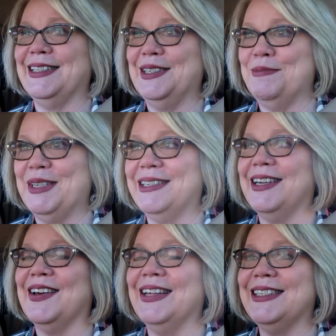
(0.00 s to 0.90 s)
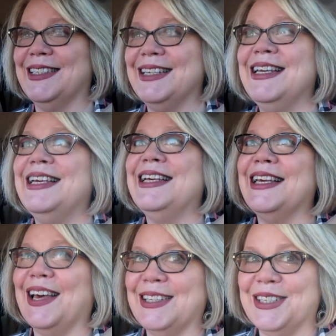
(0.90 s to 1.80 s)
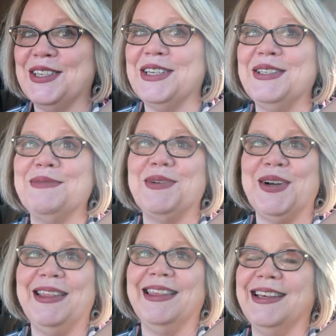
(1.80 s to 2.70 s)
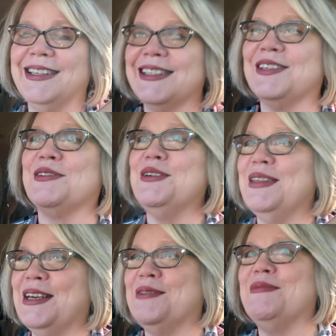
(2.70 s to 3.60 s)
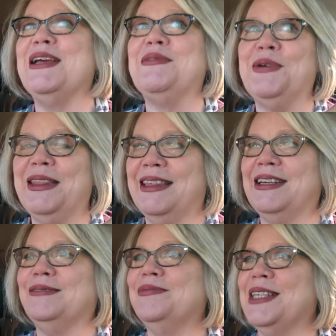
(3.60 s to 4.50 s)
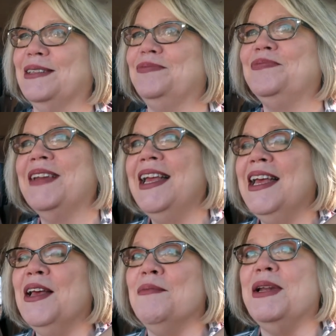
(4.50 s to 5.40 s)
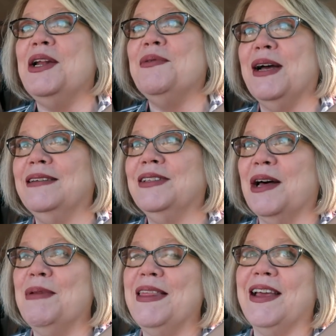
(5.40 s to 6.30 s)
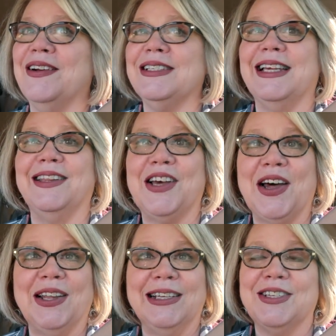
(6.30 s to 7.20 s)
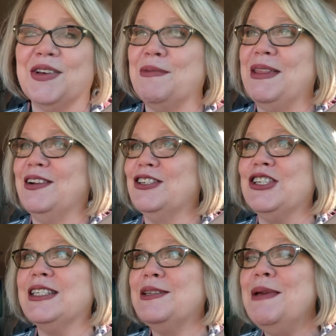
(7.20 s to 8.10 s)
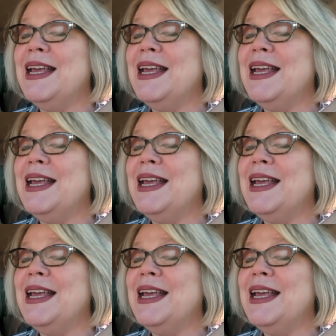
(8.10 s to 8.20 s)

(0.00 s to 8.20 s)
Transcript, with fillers: is the limit. God's God's going to do some great things through them and with them. So, but anyway, I'll be there. It's at the college, so I'll be there in just a